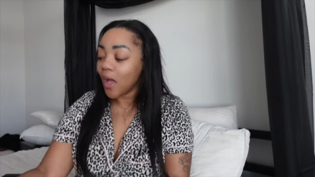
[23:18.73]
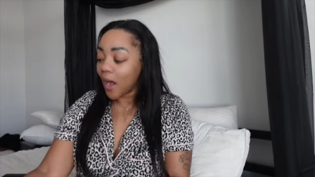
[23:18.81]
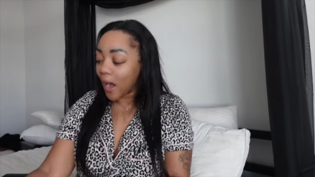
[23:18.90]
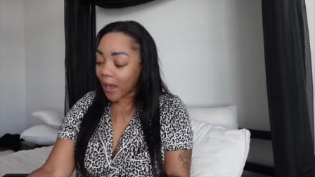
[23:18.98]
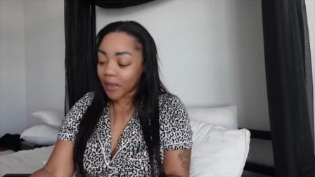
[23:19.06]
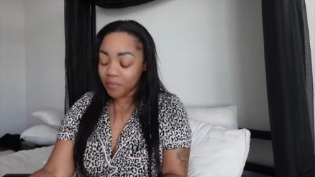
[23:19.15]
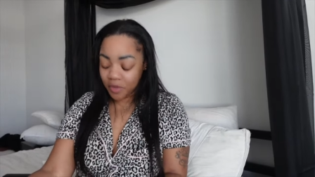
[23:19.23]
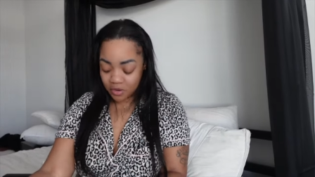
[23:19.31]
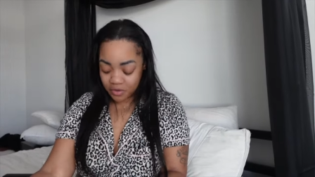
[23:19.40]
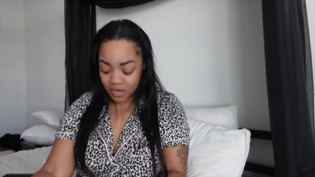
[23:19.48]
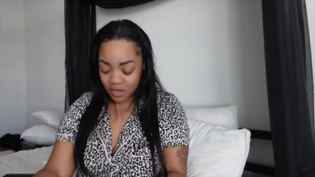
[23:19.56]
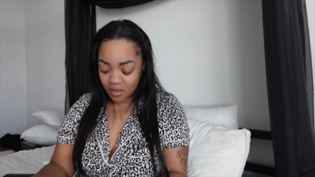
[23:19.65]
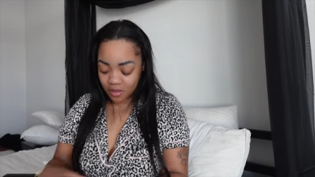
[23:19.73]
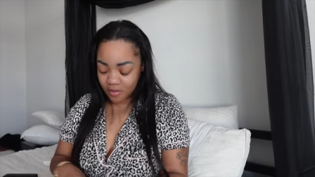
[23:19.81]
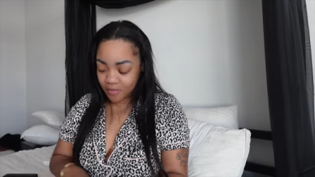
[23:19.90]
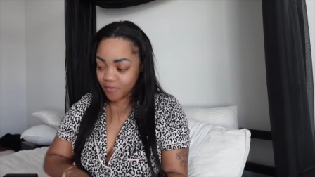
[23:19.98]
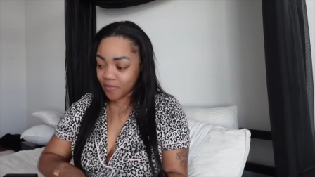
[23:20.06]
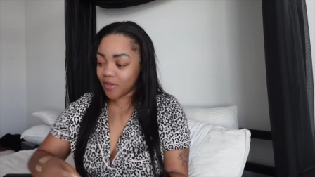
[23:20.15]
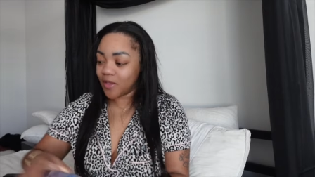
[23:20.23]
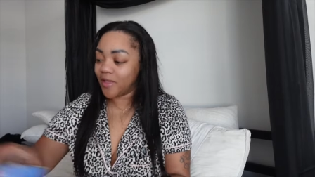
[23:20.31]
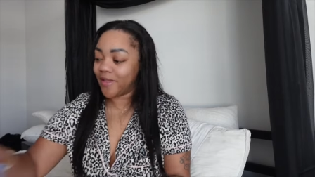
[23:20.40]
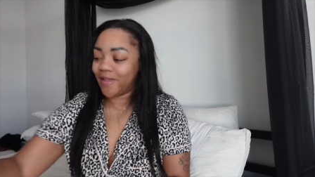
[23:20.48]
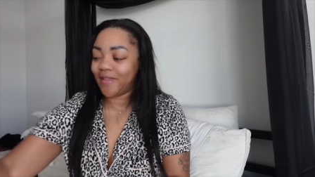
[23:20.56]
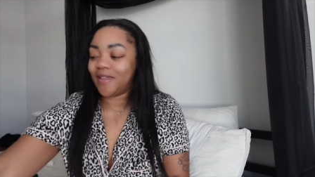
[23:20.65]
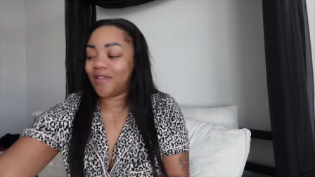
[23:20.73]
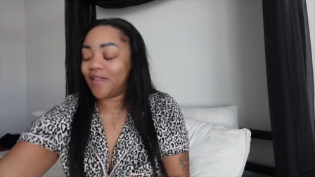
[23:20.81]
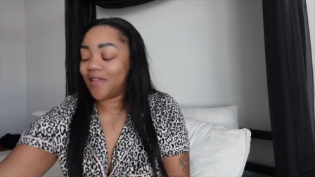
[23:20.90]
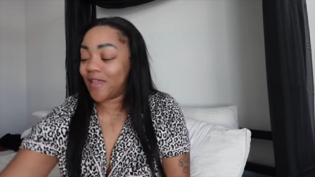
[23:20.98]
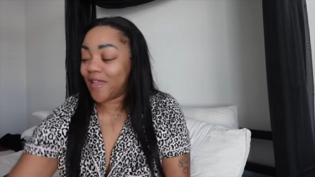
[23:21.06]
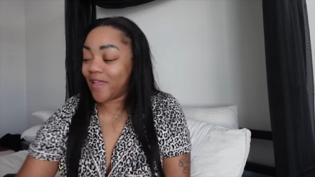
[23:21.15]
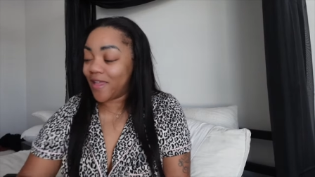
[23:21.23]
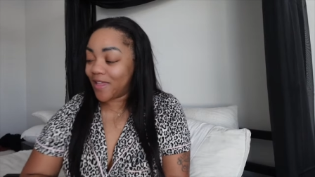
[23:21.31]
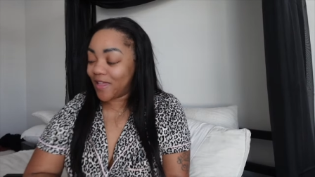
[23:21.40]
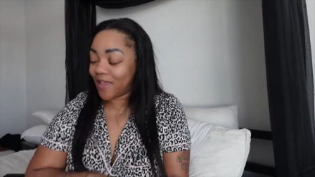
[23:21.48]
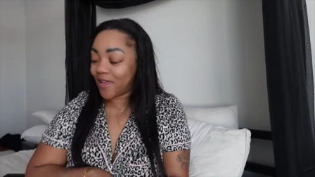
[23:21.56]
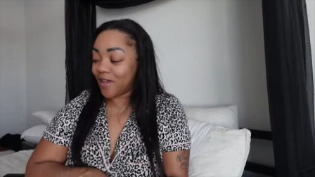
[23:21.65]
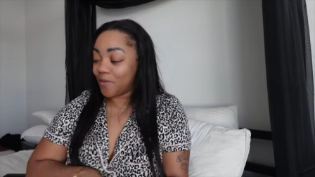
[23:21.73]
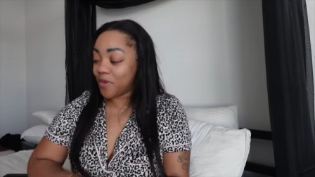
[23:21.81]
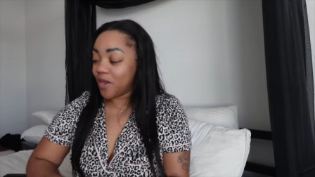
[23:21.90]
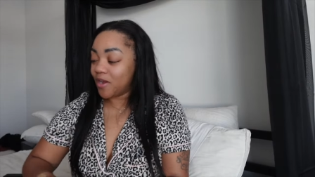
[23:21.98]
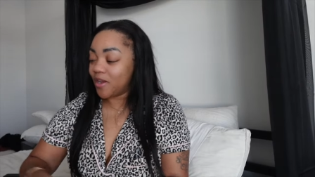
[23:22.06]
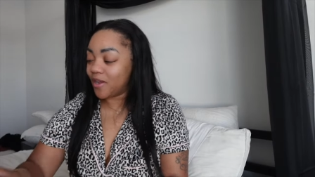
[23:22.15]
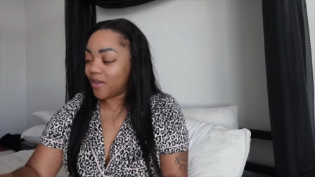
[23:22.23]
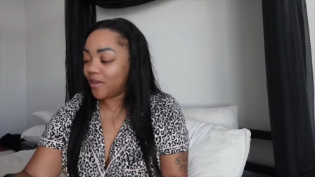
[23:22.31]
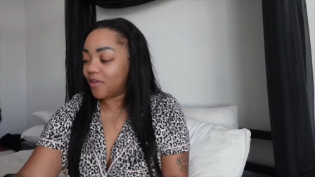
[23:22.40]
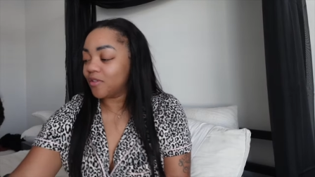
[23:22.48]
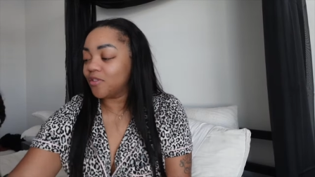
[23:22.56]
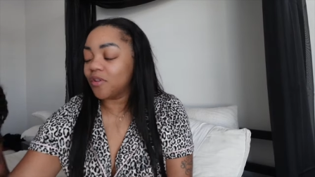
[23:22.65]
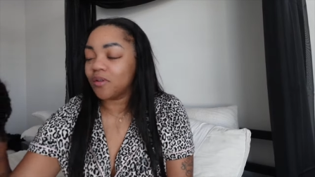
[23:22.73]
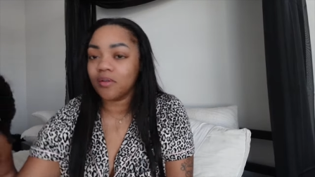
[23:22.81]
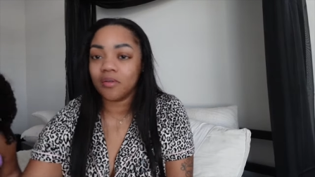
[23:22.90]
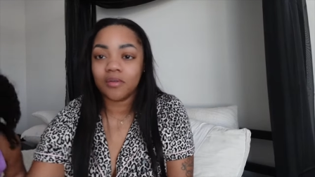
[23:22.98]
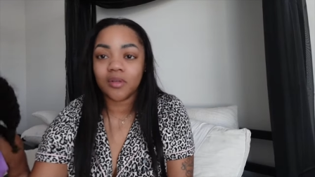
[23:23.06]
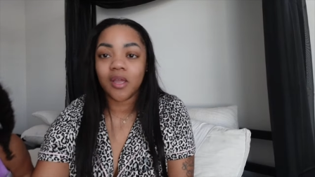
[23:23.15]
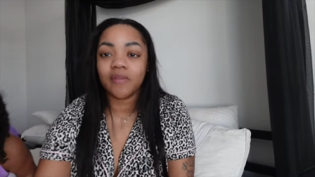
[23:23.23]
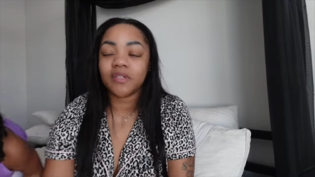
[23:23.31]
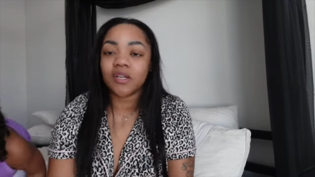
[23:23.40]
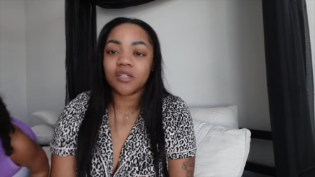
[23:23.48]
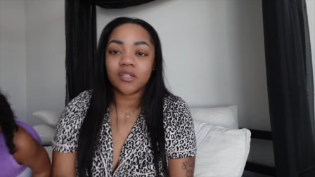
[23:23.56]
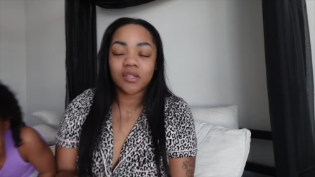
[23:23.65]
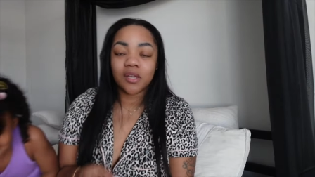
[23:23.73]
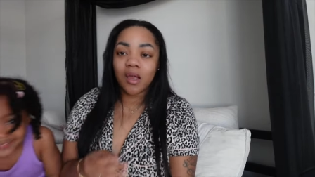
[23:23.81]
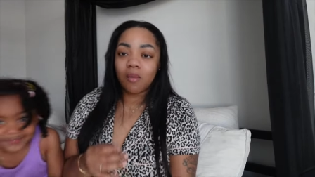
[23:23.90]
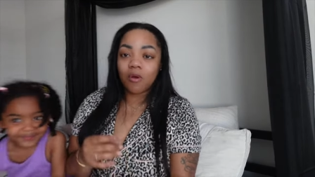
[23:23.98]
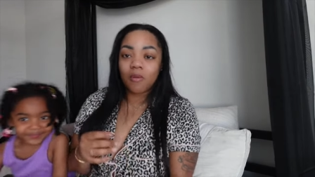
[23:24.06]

Hi, Amelia. Hi, Mommy. Come Mom. here. You, every time she see the camera